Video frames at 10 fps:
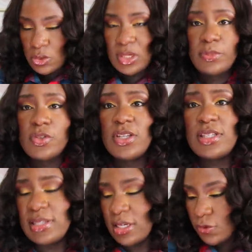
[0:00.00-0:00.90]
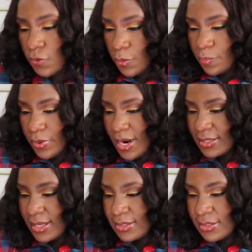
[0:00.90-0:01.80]
So let me just search for
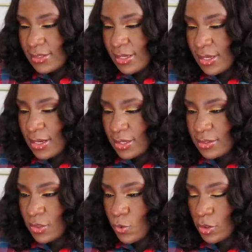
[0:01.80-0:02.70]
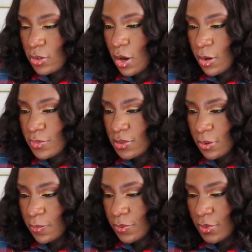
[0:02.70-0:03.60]
pregnancy and see what comes
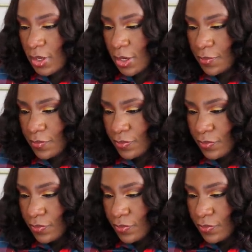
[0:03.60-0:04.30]
up, okay?